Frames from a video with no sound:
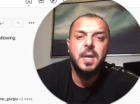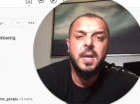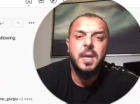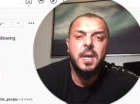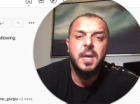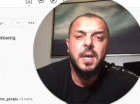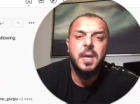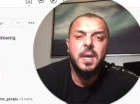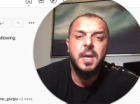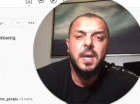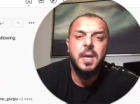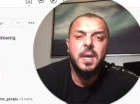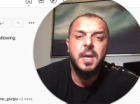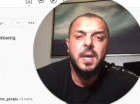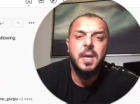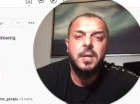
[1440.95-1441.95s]
You have my
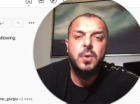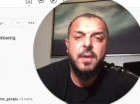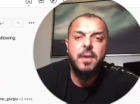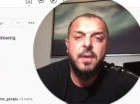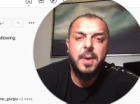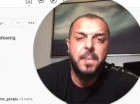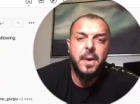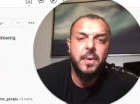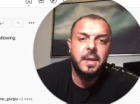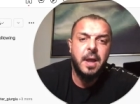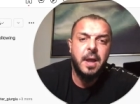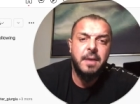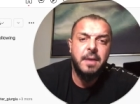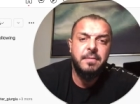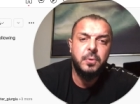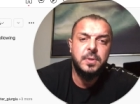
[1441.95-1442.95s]
bio link. I will
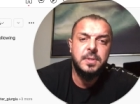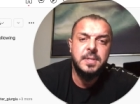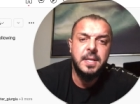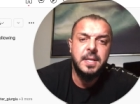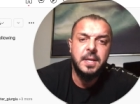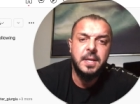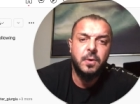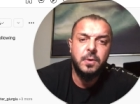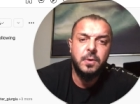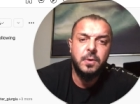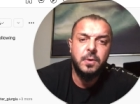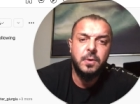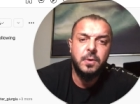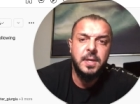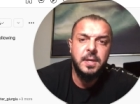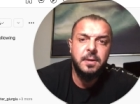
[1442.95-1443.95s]
put the link also
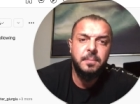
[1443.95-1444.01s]
here.